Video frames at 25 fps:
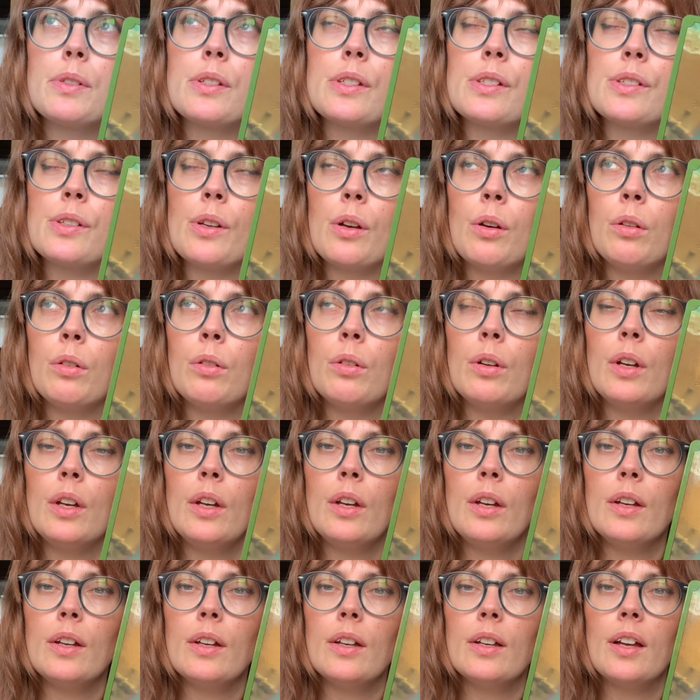So
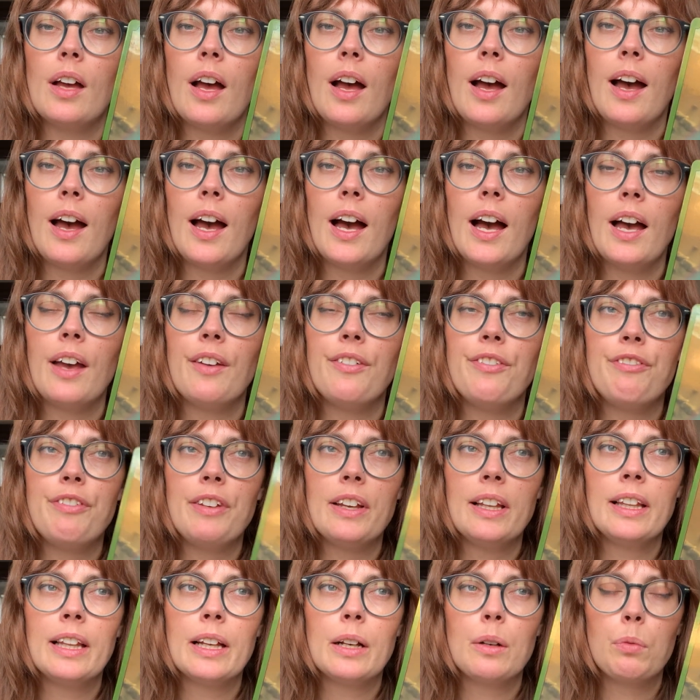I
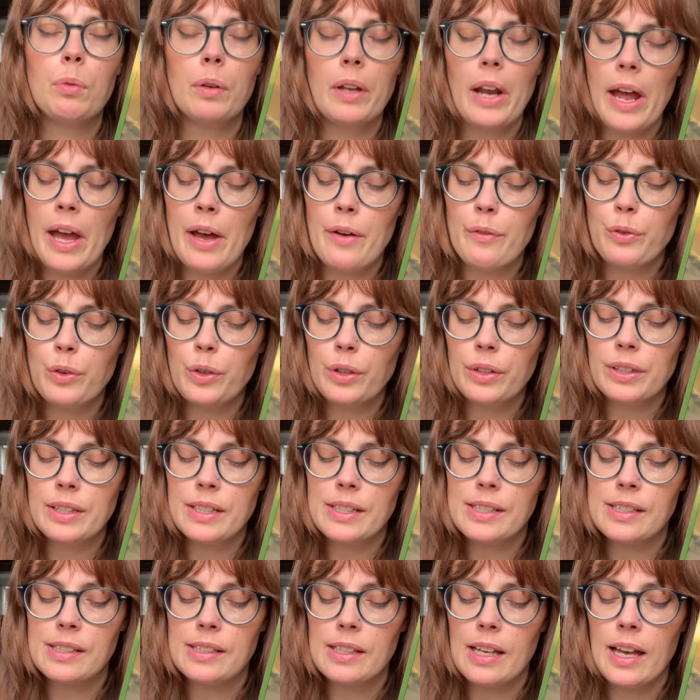feel like whatever
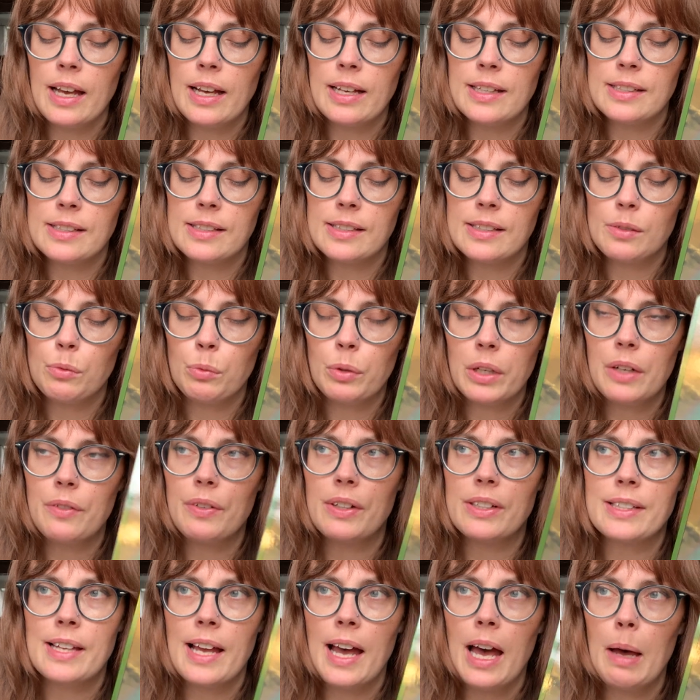
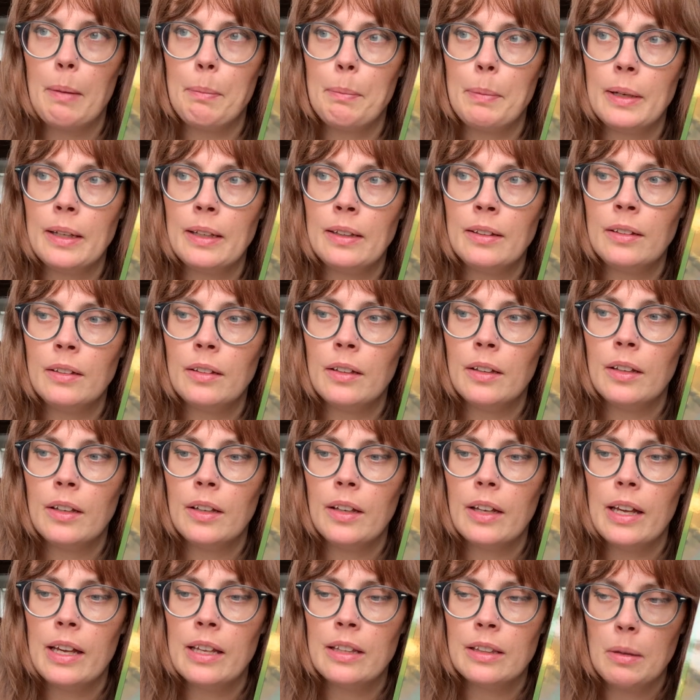has happened
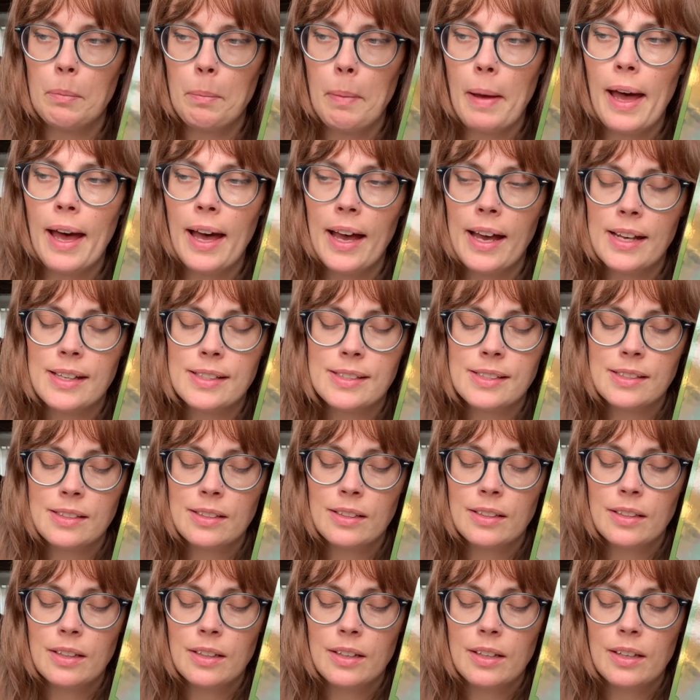in the past,
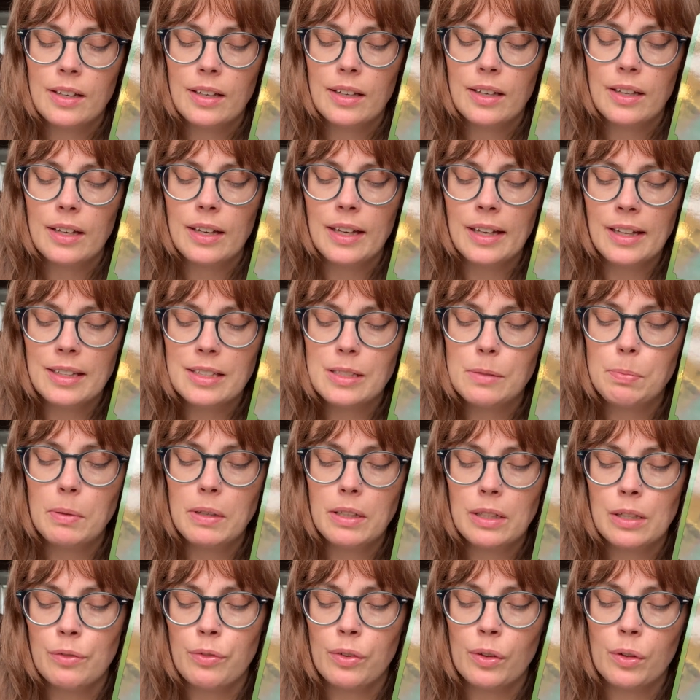it's been
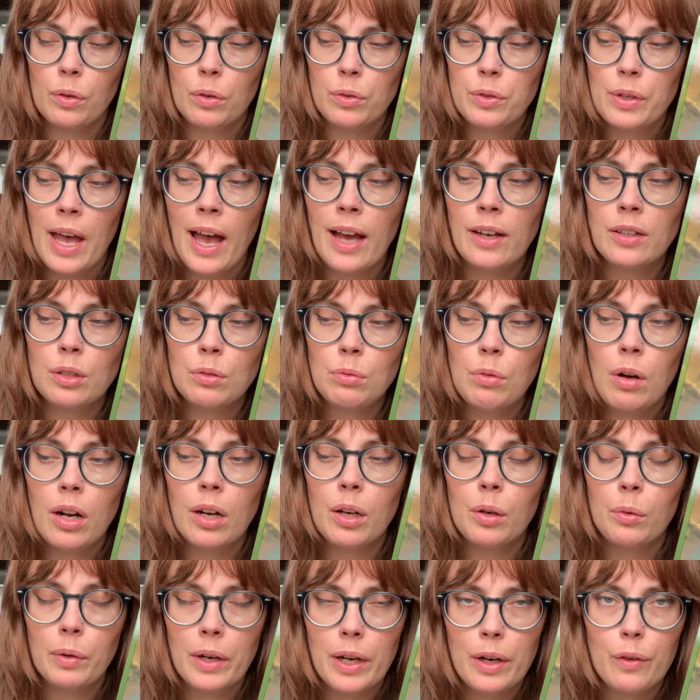difficult. You had to walk
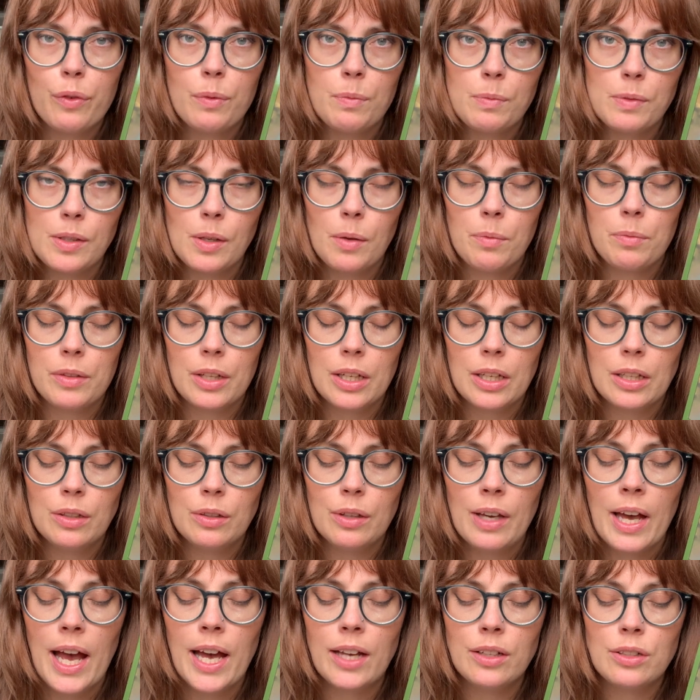away from something.
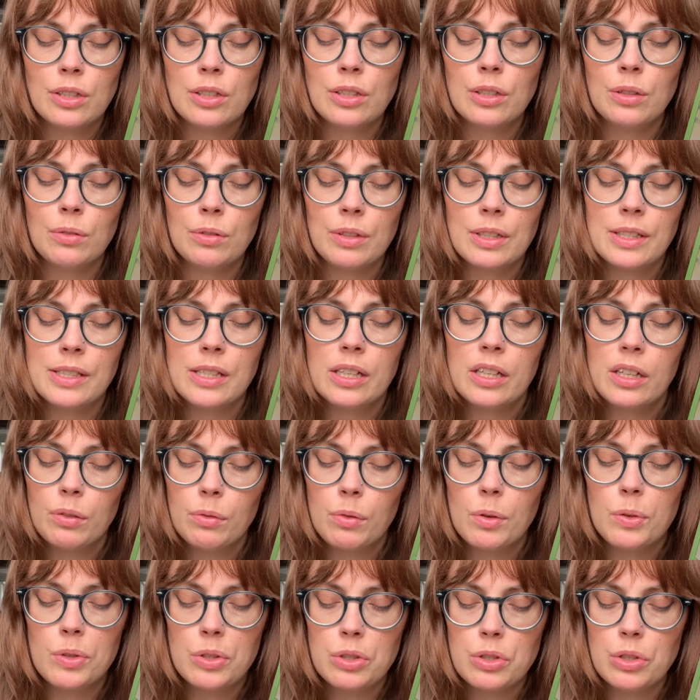You had to do this
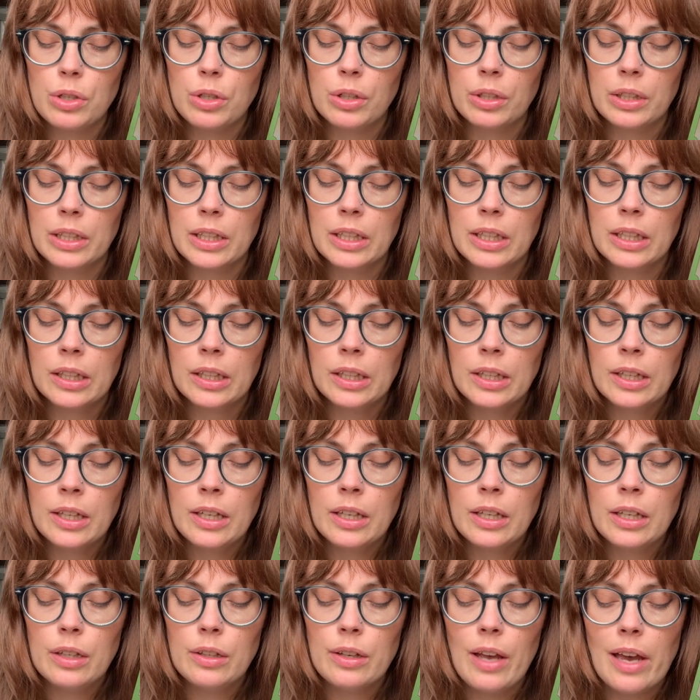hero's journey.
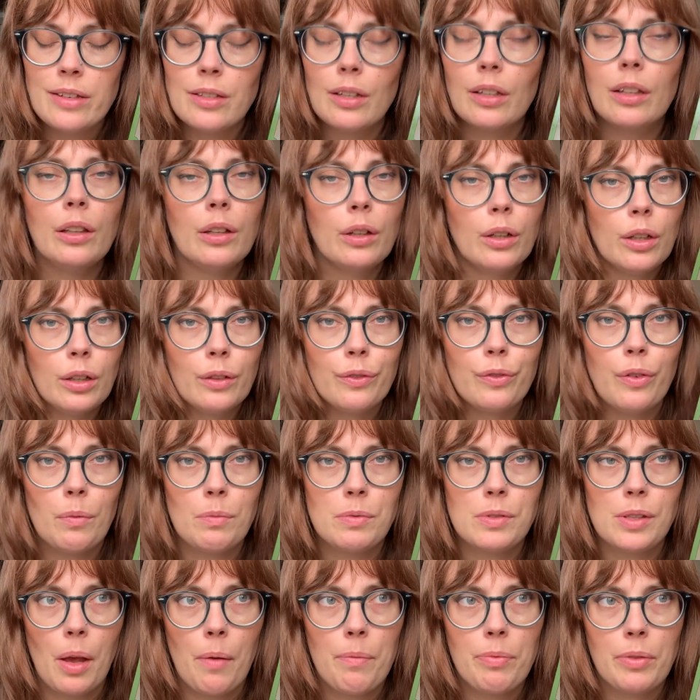You had to learn from
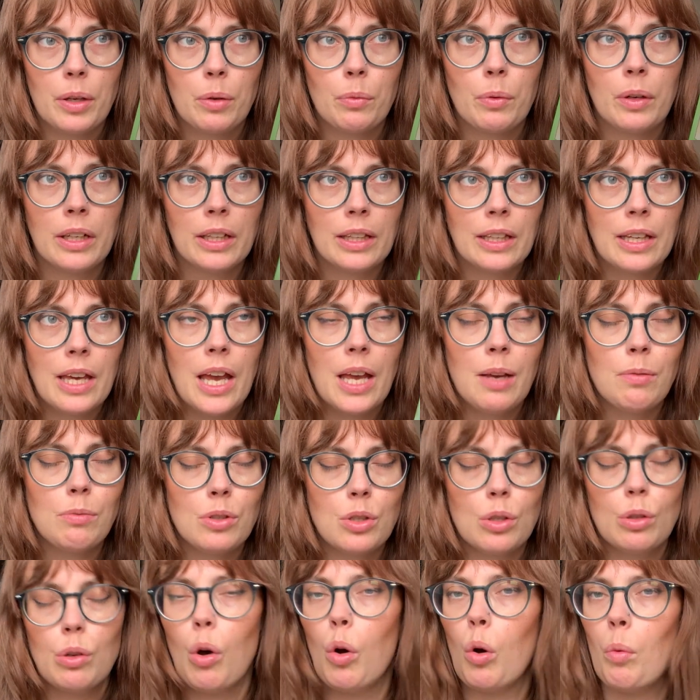something when it came
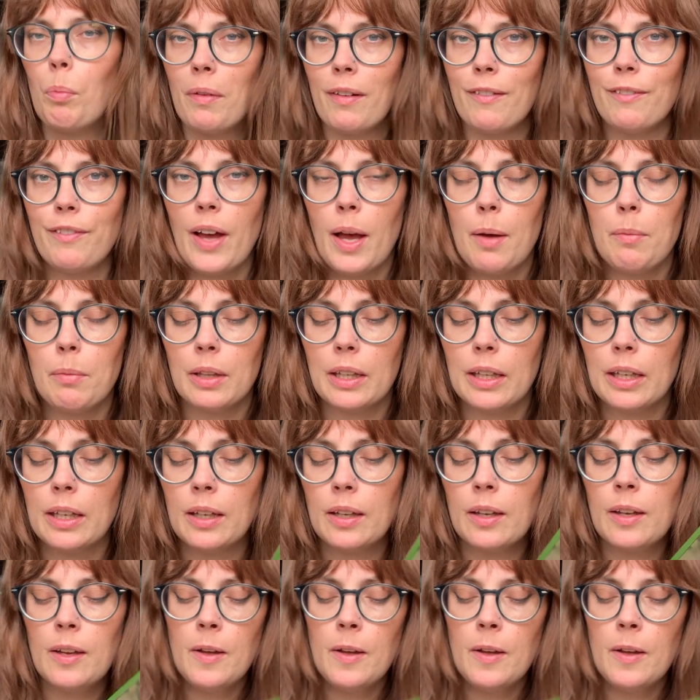to home and family.